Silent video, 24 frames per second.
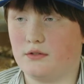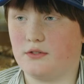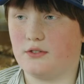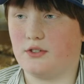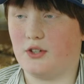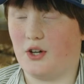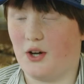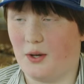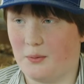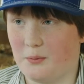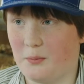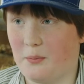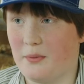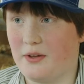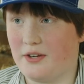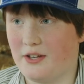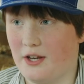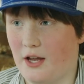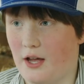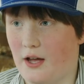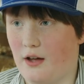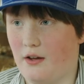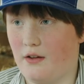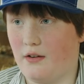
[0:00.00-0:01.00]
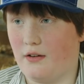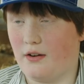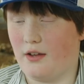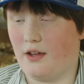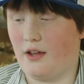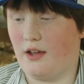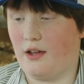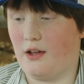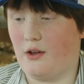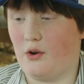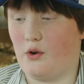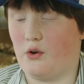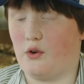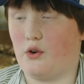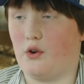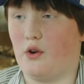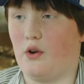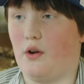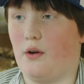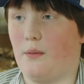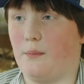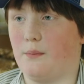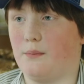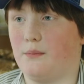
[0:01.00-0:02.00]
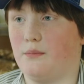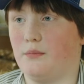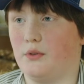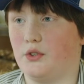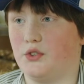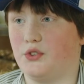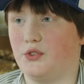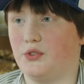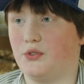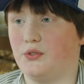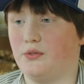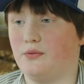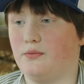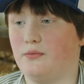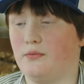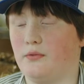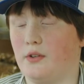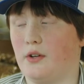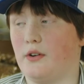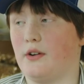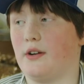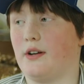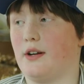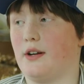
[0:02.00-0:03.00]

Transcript: calmed me down and um, was very